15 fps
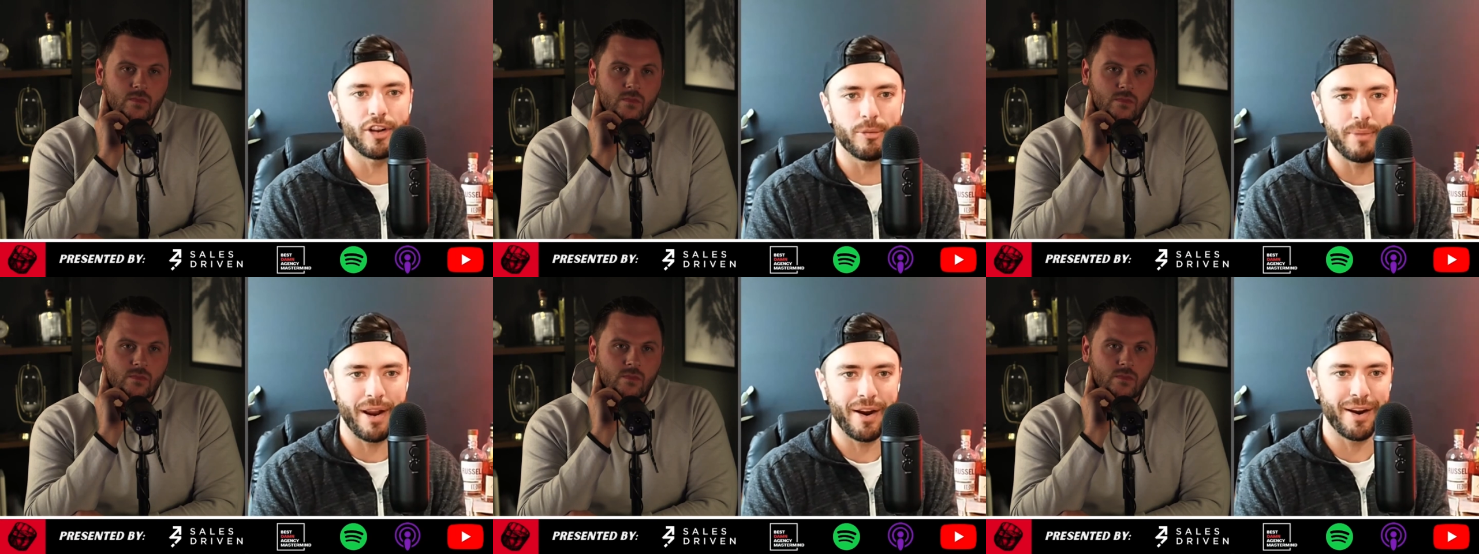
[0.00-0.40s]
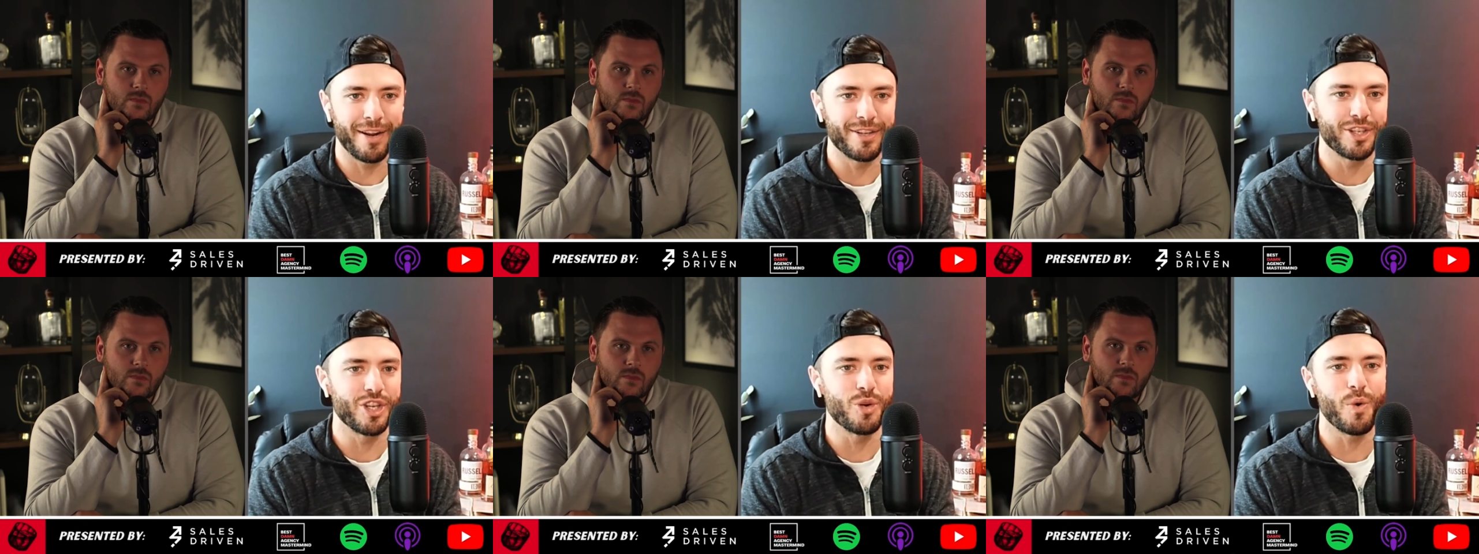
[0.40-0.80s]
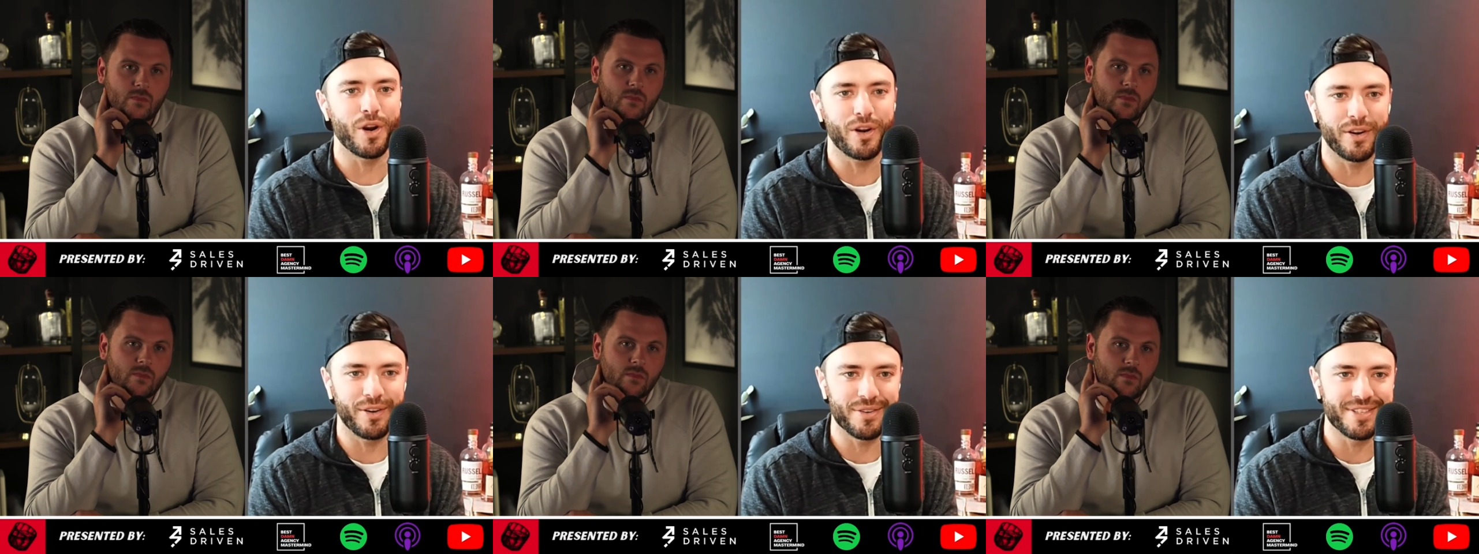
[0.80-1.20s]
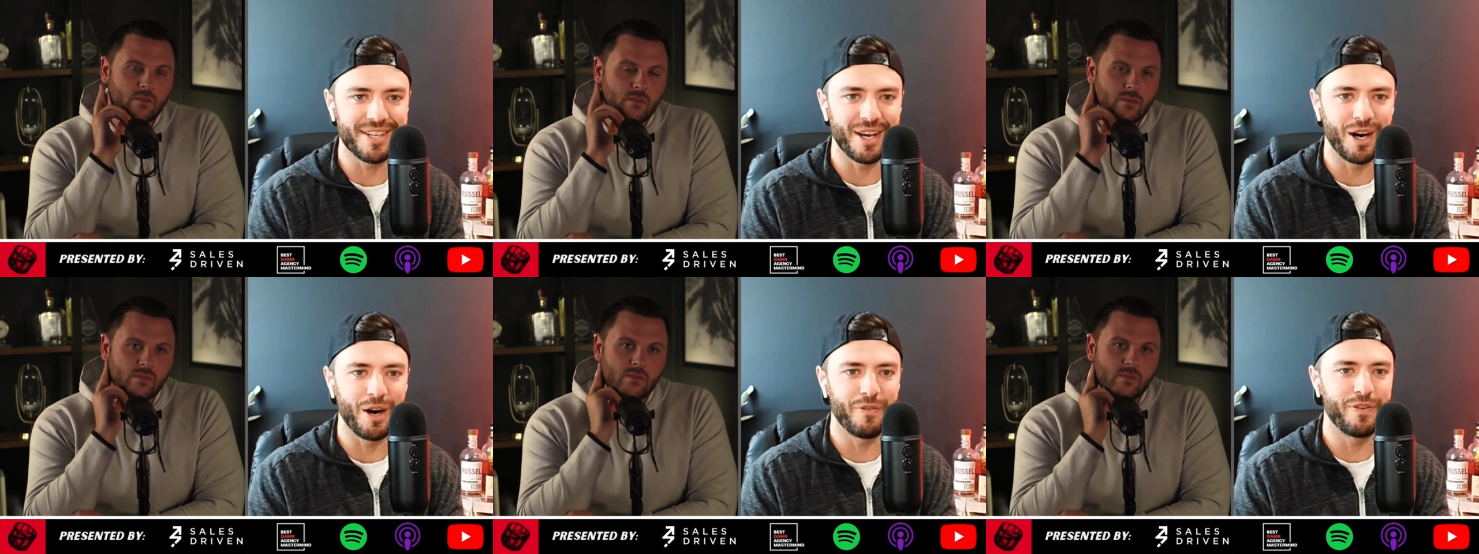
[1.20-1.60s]
Speaker 1: on your marriage and you work on
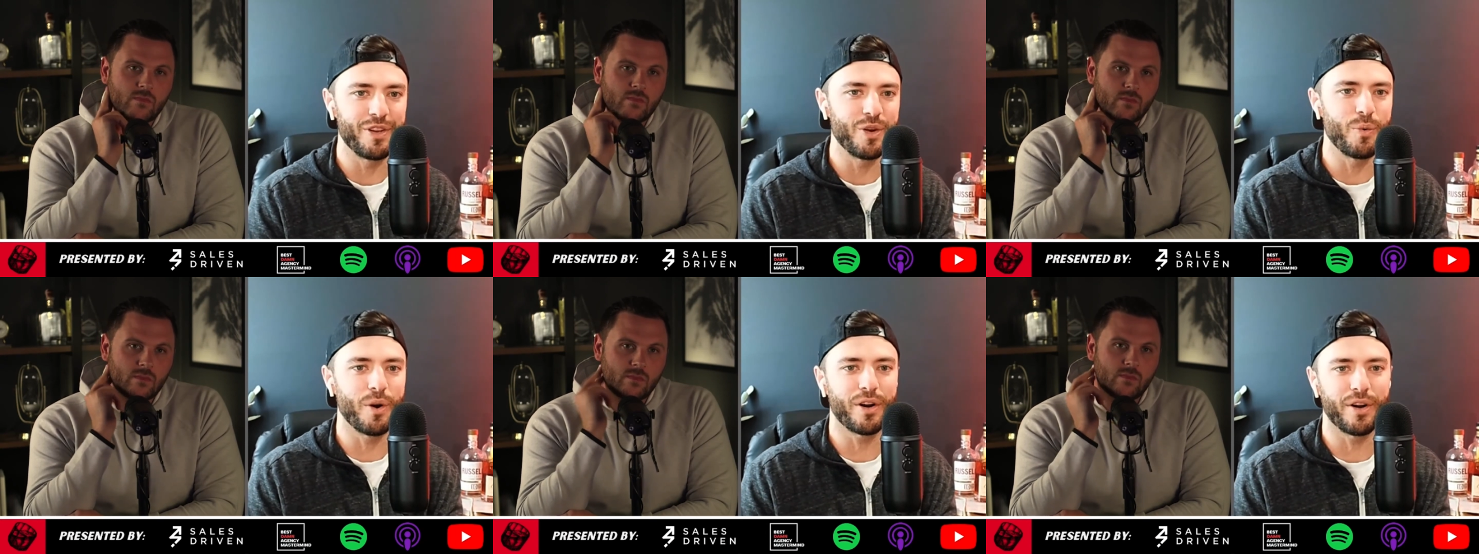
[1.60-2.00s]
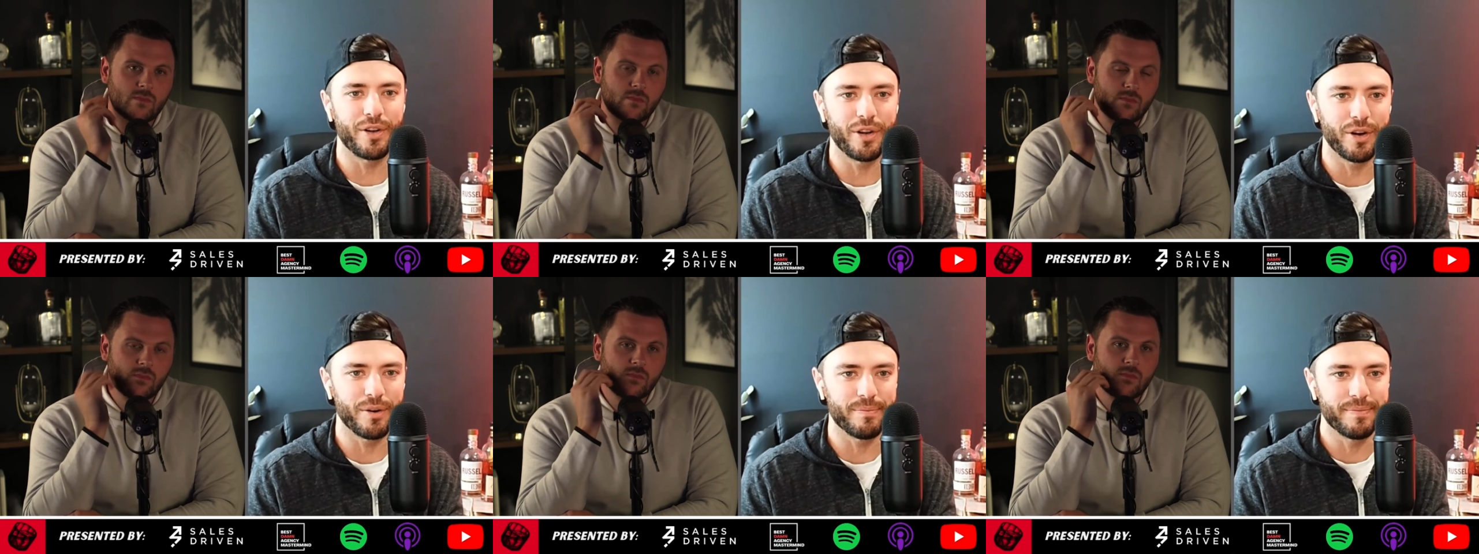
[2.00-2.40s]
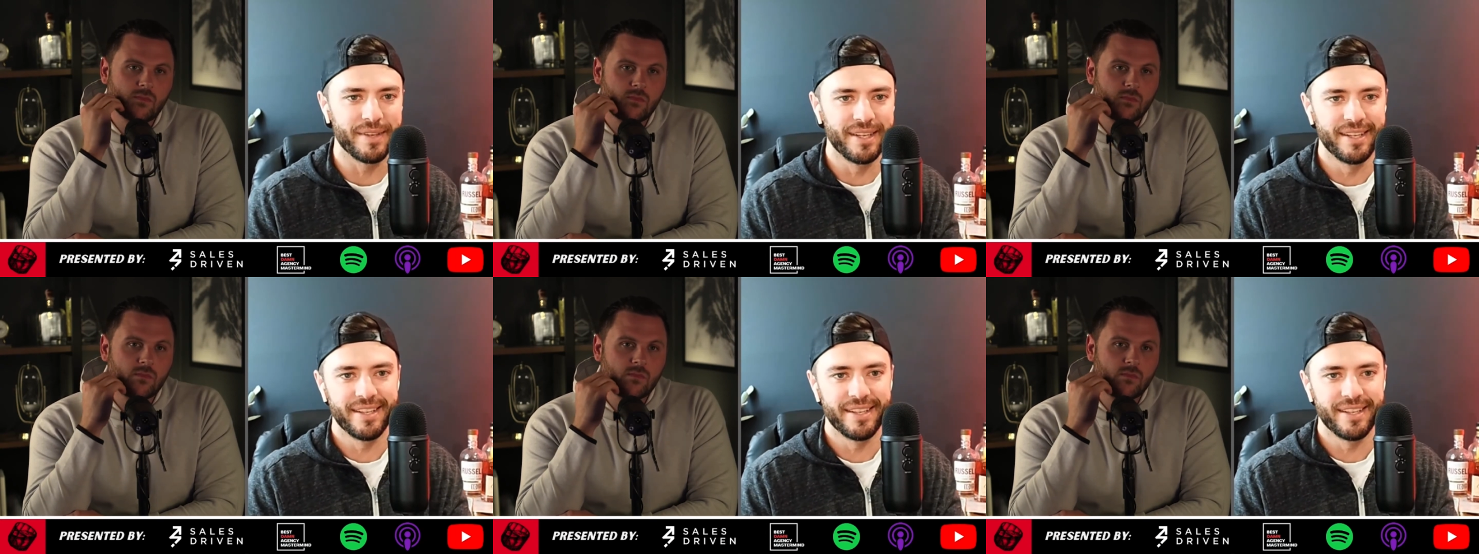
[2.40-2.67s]
yourself and you work on your,